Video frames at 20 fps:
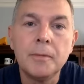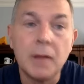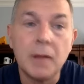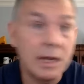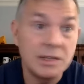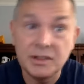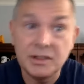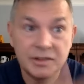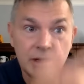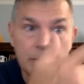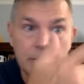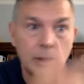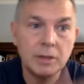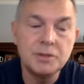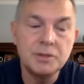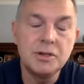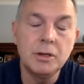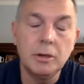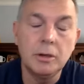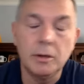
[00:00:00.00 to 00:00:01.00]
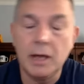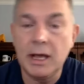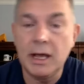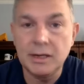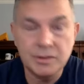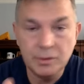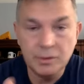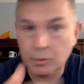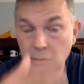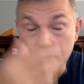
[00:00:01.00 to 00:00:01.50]
And I just emailed Jill,
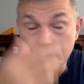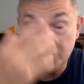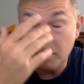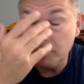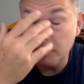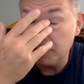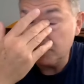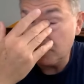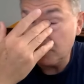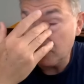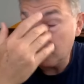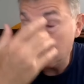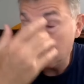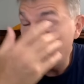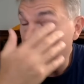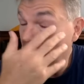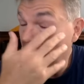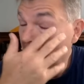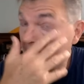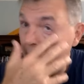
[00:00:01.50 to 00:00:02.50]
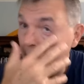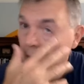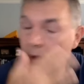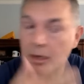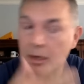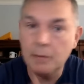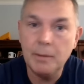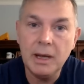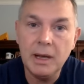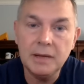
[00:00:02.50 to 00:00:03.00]
actually, who sent me this article on
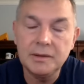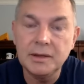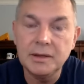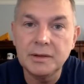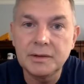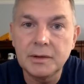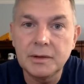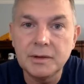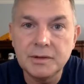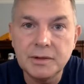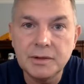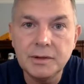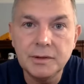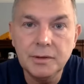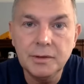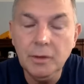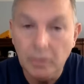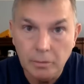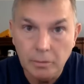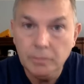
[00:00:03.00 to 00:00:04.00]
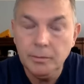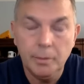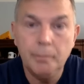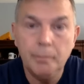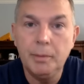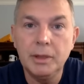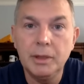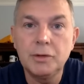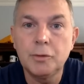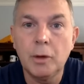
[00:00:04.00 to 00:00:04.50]
BlackRock about this because she's, you know,
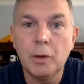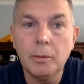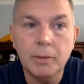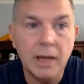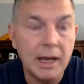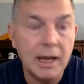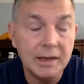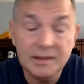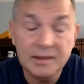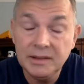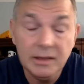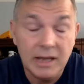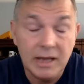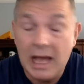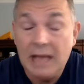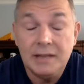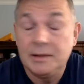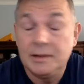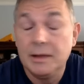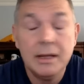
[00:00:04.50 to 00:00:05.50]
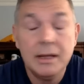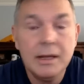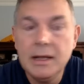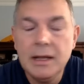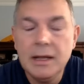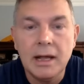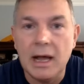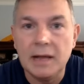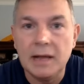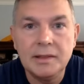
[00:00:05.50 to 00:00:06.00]
a big Trump guy. So, look, I,
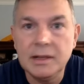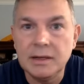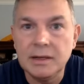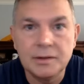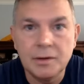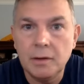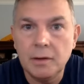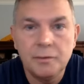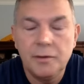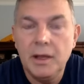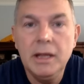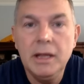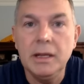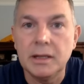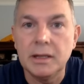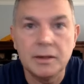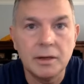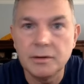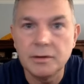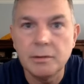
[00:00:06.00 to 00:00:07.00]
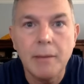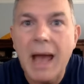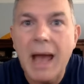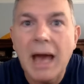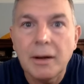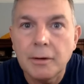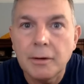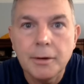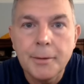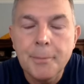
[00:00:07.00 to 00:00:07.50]
I think it's all fake. It doesn't
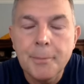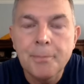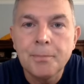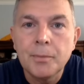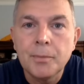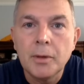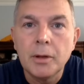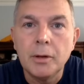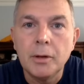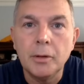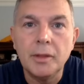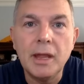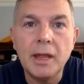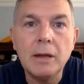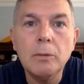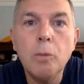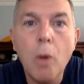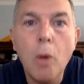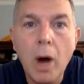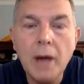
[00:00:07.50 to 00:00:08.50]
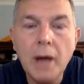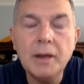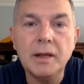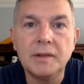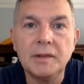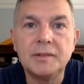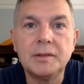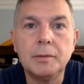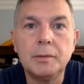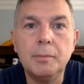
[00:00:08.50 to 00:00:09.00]
matter. You know, they want
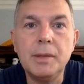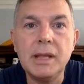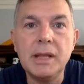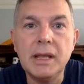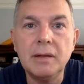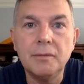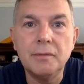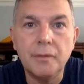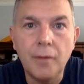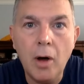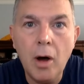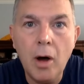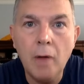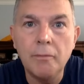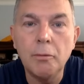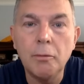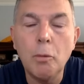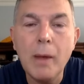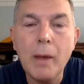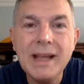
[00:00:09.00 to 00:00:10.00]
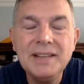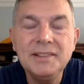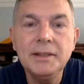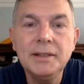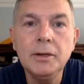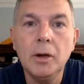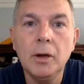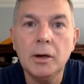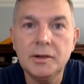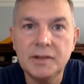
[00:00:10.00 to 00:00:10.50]
us to be involved,
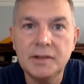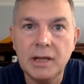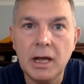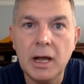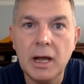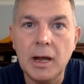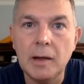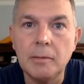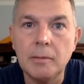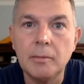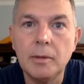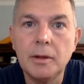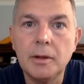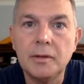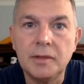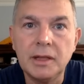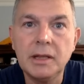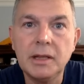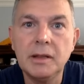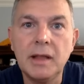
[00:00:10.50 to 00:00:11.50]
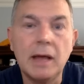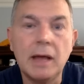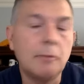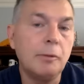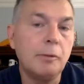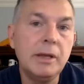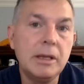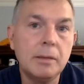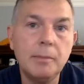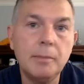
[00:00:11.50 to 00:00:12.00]
wasting our time thinking that
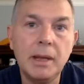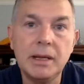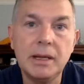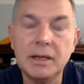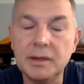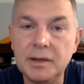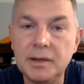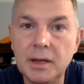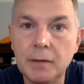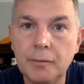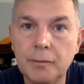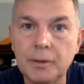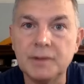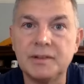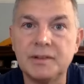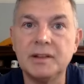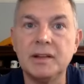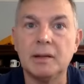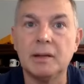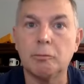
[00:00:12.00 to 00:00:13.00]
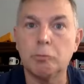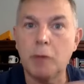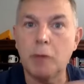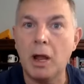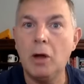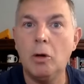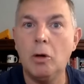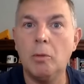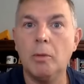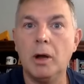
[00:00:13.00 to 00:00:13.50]
we can make a difference in that
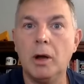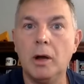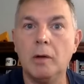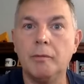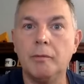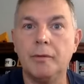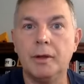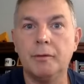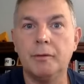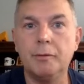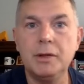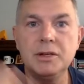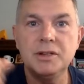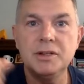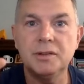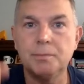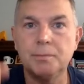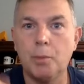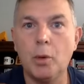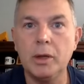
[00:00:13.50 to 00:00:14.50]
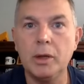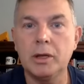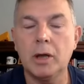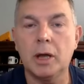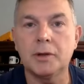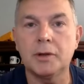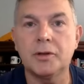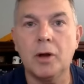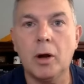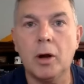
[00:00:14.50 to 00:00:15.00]
realm of if we just
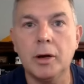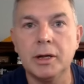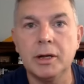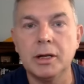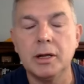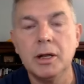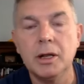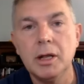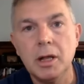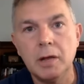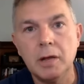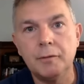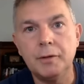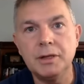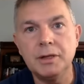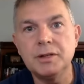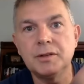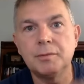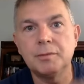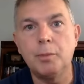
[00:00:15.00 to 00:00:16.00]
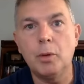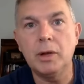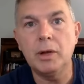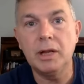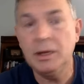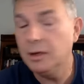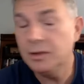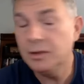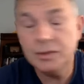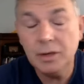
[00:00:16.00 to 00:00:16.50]
boycott Target, if we just boy,
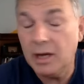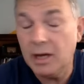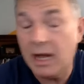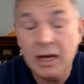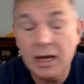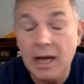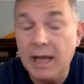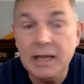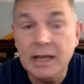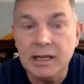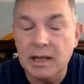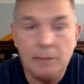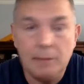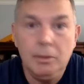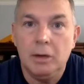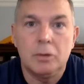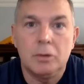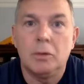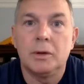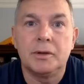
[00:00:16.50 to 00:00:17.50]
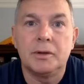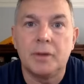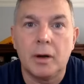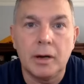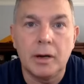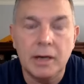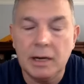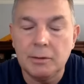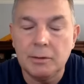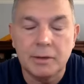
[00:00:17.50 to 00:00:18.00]
and you should, I like it. I'm not going to
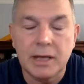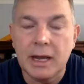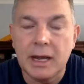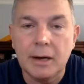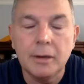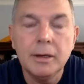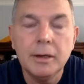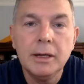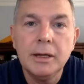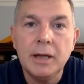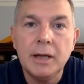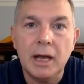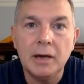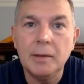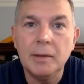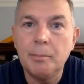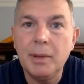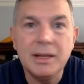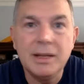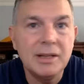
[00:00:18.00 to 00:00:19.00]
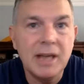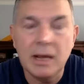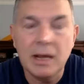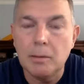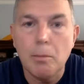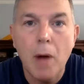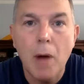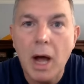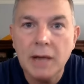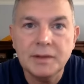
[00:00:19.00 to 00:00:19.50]
Target. I don't care. I like, but you got to
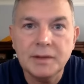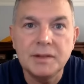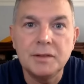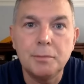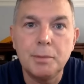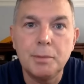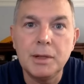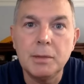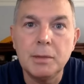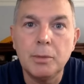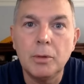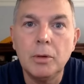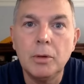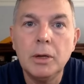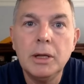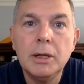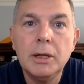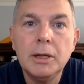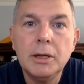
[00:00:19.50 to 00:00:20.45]
mock these people.